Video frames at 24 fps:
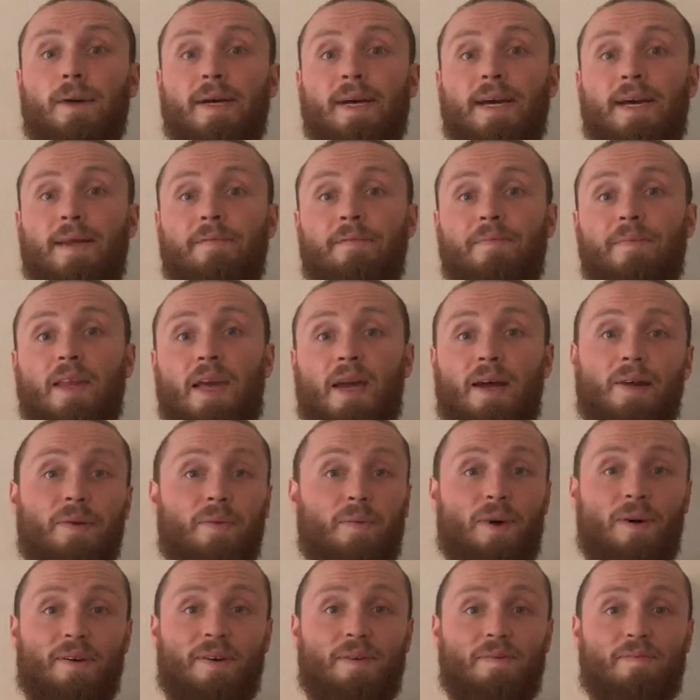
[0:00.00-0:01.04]
again, and
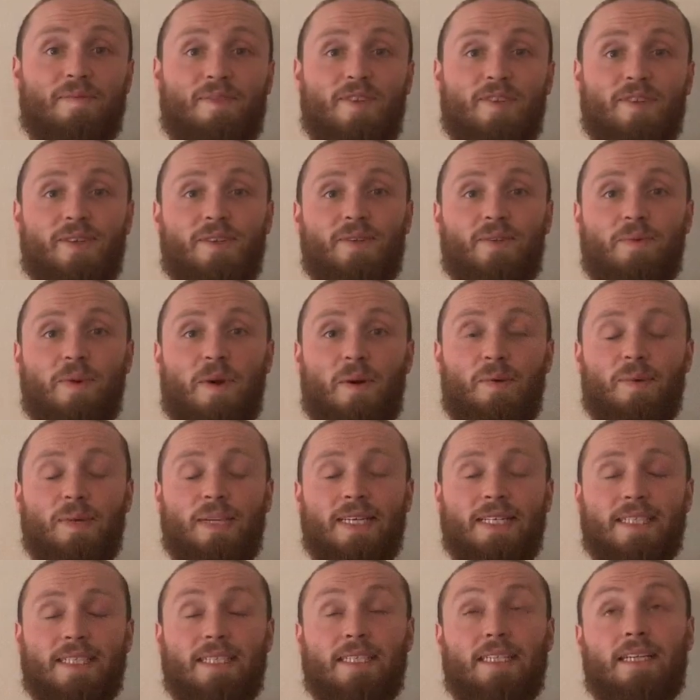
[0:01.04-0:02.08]
welcome to what
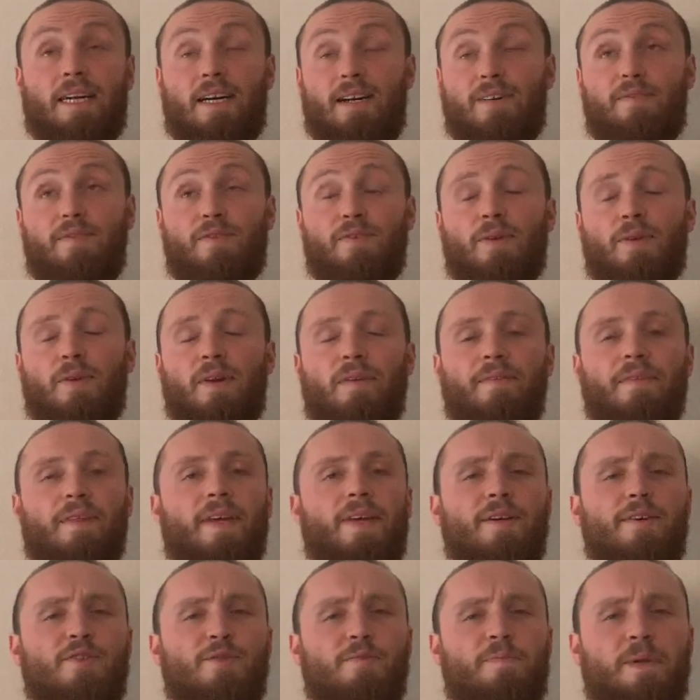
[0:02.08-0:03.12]
will, after all of
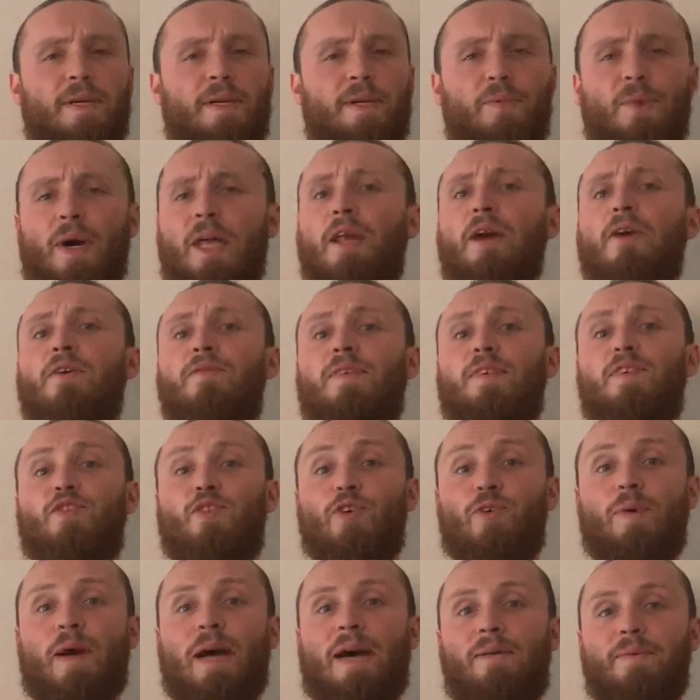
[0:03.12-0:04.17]
this, be well over
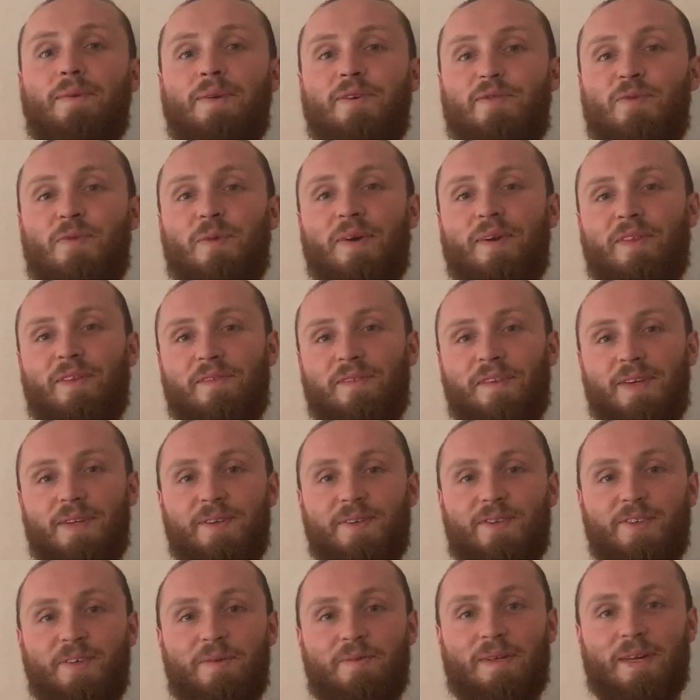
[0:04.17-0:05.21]
2 hours worth of
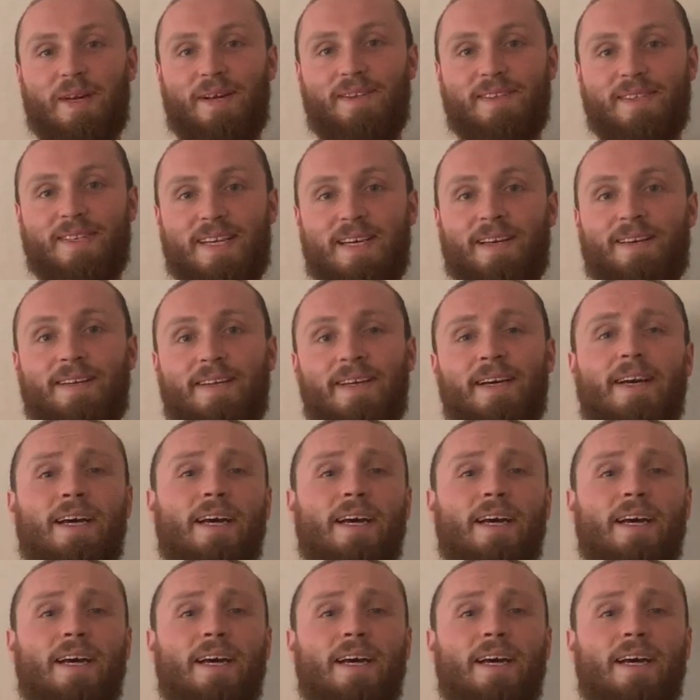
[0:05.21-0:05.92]
YouTube content